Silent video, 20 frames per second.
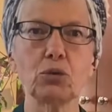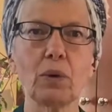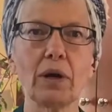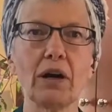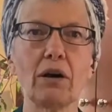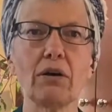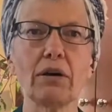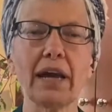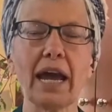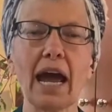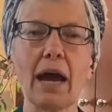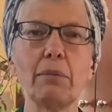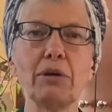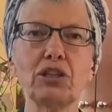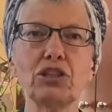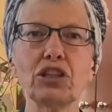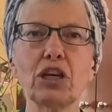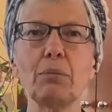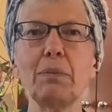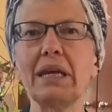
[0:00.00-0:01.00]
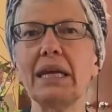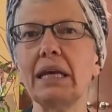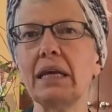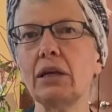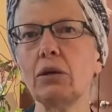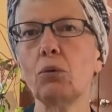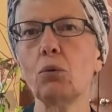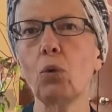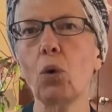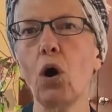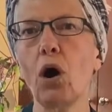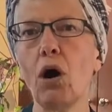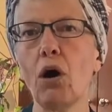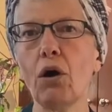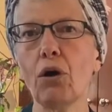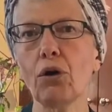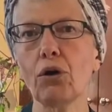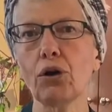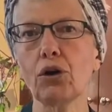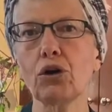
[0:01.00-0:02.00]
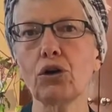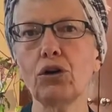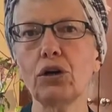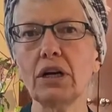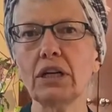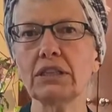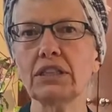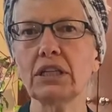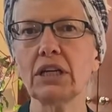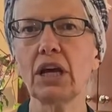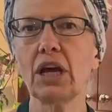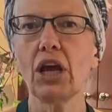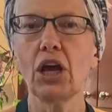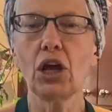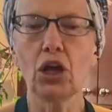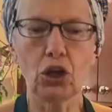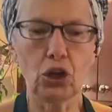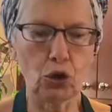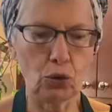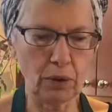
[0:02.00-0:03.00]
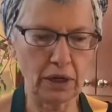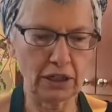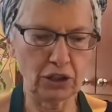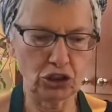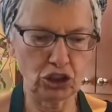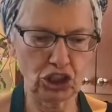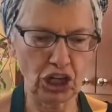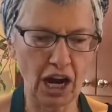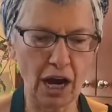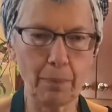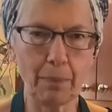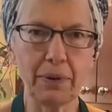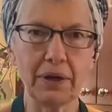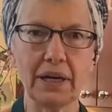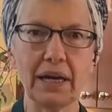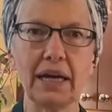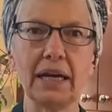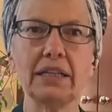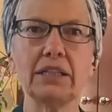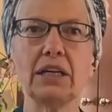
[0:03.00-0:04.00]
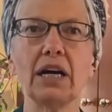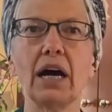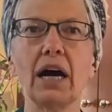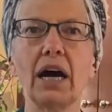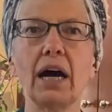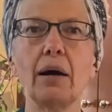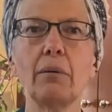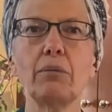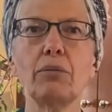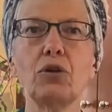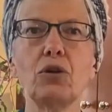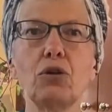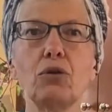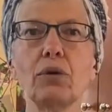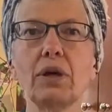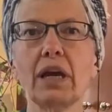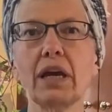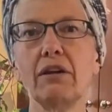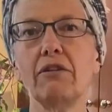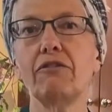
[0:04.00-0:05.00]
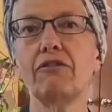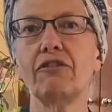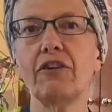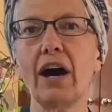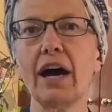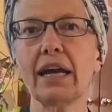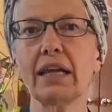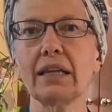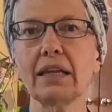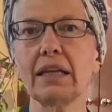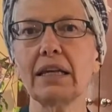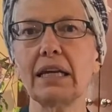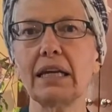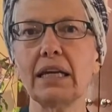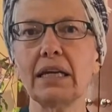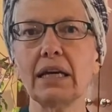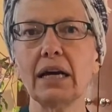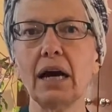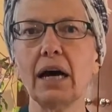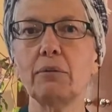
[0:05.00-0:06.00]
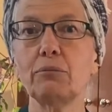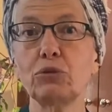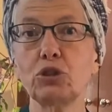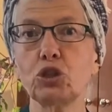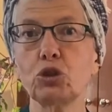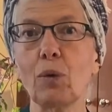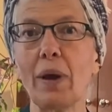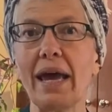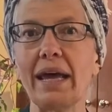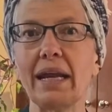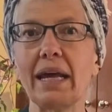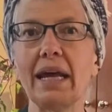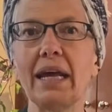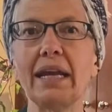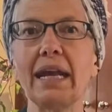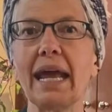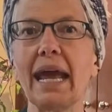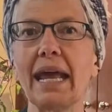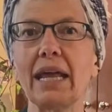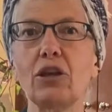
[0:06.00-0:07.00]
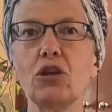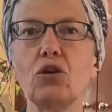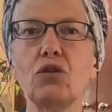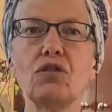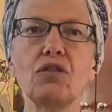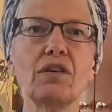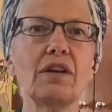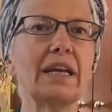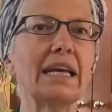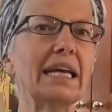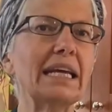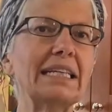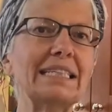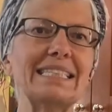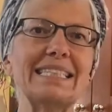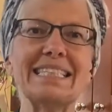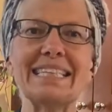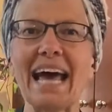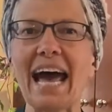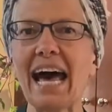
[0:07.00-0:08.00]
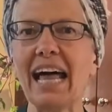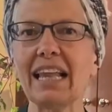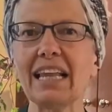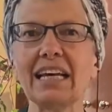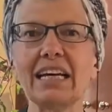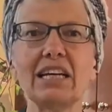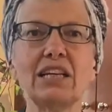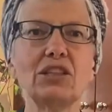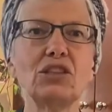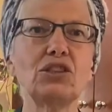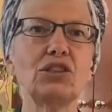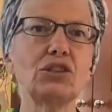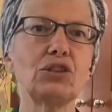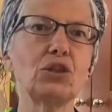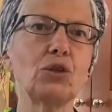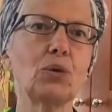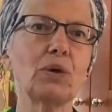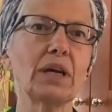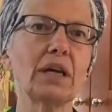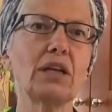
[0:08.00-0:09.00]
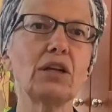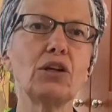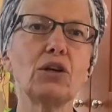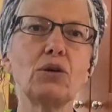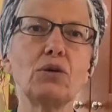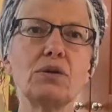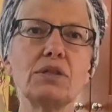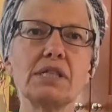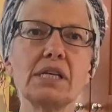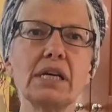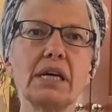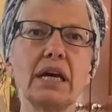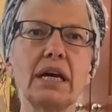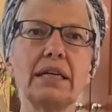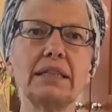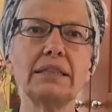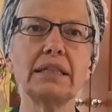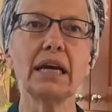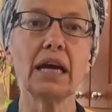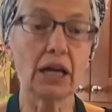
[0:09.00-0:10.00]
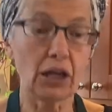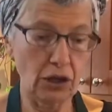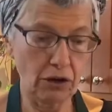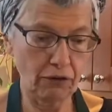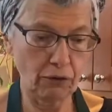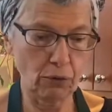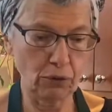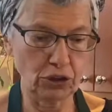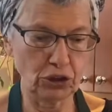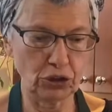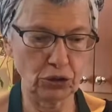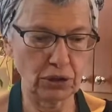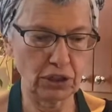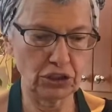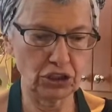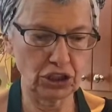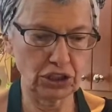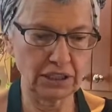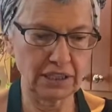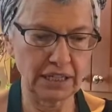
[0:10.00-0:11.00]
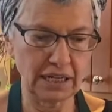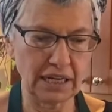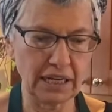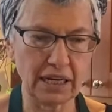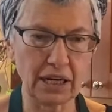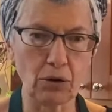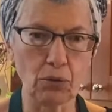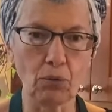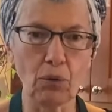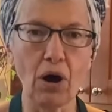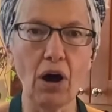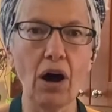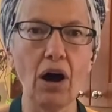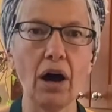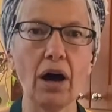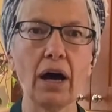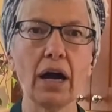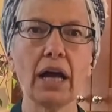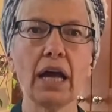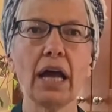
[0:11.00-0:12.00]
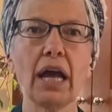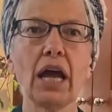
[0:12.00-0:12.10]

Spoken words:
Well, cabbage can be eaten raw or cooked. You can chop it, you can finely shred it and use it in salads. You can use it, of course, you can just eat it raw.